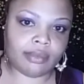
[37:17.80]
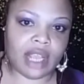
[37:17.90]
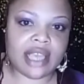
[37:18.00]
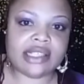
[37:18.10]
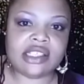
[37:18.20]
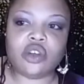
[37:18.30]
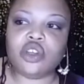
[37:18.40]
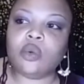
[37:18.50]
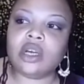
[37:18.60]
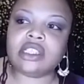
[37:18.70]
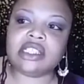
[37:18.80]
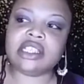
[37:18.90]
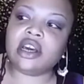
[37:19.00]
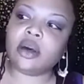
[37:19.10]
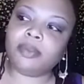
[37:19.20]
And so you want to
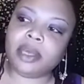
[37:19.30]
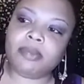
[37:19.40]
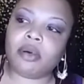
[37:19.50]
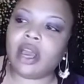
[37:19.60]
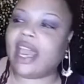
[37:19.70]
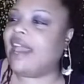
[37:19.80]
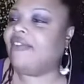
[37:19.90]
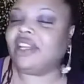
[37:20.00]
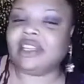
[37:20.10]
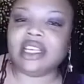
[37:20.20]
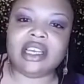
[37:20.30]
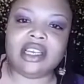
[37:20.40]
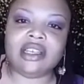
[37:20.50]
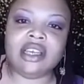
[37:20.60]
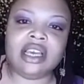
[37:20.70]
tell people
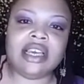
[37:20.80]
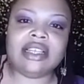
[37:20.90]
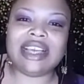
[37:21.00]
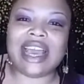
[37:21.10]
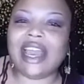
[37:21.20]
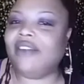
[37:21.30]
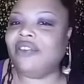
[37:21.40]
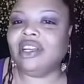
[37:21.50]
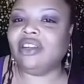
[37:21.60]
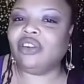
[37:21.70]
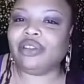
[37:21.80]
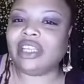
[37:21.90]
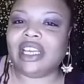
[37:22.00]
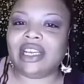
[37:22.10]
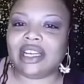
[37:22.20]
everything, every little
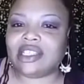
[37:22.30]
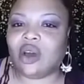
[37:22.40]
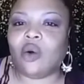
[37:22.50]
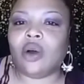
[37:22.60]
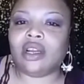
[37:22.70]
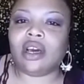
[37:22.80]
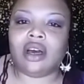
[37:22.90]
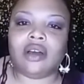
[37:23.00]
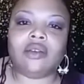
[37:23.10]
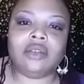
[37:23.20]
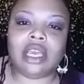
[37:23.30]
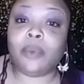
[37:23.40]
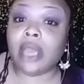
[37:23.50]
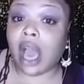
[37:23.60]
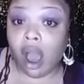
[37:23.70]
thing that's going on. And
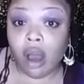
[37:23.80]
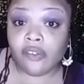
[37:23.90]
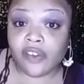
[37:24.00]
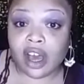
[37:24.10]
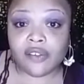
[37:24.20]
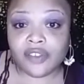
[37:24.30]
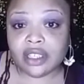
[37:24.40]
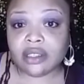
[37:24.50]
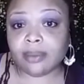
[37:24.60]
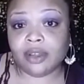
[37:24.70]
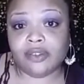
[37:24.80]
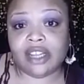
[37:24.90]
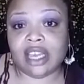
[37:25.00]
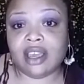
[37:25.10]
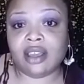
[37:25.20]
we all fall victim of
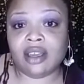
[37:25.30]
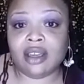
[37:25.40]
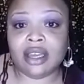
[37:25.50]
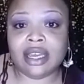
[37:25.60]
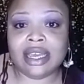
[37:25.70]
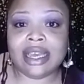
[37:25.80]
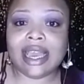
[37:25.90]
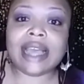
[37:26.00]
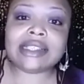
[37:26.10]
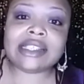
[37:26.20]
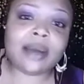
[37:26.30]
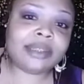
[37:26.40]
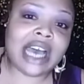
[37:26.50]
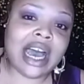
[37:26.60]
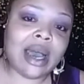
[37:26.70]
that. And
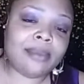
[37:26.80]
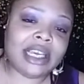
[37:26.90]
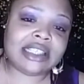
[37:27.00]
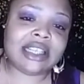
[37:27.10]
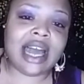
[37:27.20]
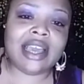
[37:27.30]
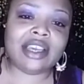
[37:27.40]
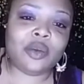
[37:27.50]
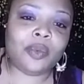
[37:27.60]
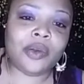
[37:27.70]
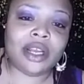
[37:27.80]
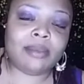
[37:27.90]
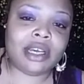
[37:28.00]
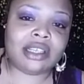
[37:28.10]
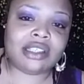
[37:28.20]
sometimes it's like you pretty
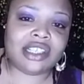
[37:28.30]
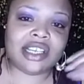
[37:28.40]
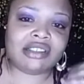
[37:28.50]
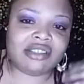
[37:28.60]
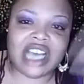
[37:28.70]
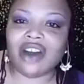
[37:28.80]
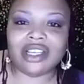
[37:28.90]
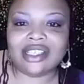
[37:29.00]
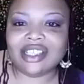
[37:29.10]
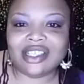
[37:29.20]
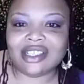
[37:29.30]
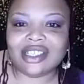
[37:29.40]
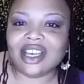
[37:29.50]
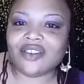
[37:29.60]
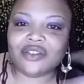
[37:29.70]
much just talking to
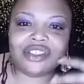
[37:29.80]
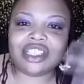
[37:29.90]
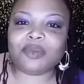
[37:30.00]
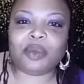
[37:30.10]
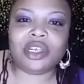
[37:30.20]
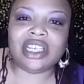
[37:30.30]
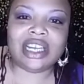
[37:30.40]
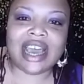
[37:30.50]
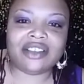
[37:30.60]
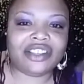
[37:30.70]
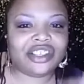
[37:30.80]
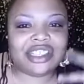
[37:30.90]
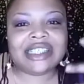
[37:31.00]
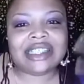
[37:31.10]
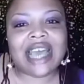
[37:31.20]
yourself. You just putting it out there
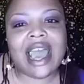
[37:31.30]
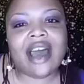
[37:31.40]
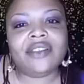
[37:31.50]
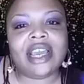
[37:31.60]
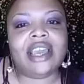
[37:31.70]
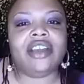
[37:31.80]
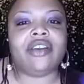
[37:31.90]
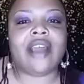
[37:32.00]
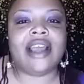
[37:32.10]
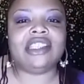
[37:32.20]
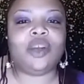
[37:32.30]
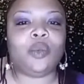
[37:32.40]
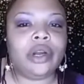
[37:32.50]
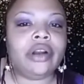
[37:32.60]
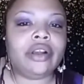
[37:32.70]
just to have that interaction.
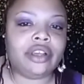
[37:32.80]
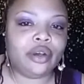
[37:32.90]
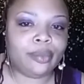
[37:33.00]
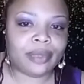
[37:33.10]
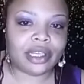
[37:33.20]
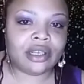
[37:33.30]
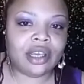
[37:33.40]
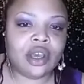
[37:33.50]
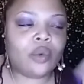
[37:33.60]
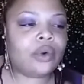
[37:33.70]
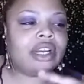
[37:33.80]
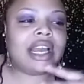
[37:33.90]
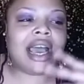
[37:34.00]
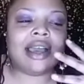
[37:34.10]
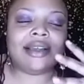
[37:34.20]
We're human. We're
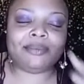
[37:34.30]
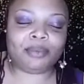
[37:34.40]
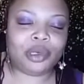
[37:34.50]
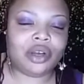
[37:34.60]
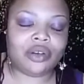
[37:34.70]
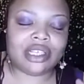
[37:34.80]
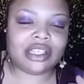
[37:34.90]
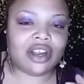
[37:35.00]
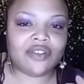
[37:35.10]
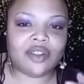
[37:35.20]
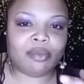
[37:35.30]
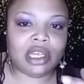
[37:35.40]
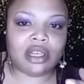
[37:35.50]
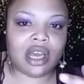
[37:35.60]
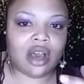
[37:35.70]
not put on this earth to be
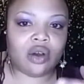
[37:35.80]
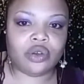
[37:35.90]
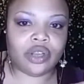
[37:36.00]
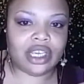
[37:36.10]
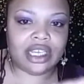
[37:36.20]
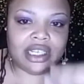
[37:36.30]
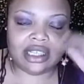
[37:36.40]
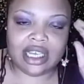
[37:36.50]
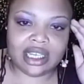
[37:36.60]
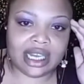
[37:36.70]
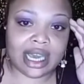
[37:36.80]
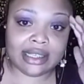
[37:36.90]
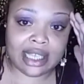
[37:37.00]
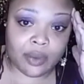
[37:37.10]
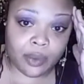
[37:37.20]
alone or anything like
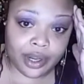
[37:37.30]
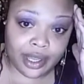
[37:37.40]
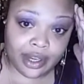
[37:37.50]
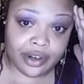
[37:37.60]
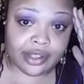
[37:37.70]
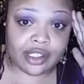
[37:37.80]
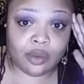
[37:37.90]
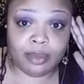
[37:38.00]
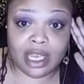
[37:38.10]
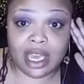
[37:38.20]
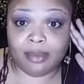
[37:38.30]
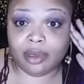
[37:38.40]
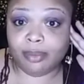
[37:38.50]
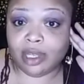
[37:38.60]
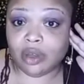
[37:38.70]
that. We're here to be able
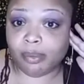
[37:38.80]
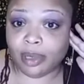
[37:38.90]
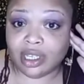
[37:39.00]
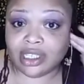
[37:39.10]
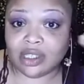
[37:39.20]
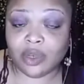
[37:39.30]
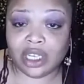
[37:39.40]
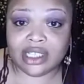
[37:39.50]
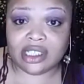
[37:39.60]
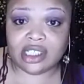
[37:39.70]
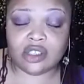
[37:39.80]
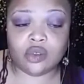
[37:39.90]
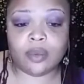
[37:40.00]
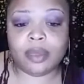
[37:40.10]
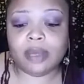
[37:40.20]
to build bonds and relationships
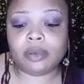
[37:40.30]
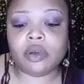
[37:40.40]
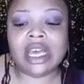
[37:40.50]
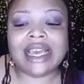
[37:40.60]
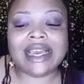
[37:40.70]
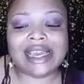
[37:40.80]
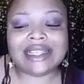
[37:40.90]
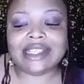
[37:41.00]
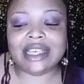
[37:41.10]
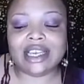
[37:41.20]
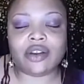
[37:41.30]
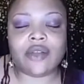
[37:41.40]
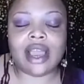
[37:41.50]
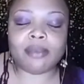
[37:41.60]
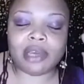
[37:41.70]
with people and to
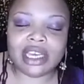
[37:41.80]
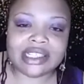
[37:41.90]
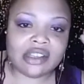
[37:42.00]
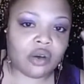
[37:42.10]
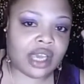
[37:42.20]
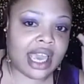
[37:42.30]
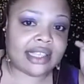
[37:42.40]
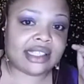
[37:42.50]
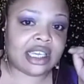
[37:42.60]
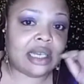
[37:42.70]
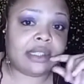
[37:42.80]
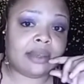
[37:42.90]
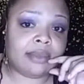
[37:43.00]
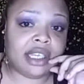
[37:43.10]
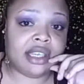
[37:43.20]
interact. But it's okay to keep
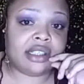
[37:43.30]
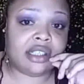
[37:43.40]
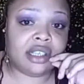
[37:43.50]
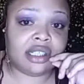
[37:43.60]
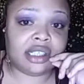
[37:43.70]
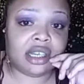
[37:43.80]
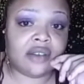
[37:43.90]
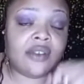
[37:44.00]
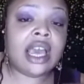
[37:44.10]
some things to yourself.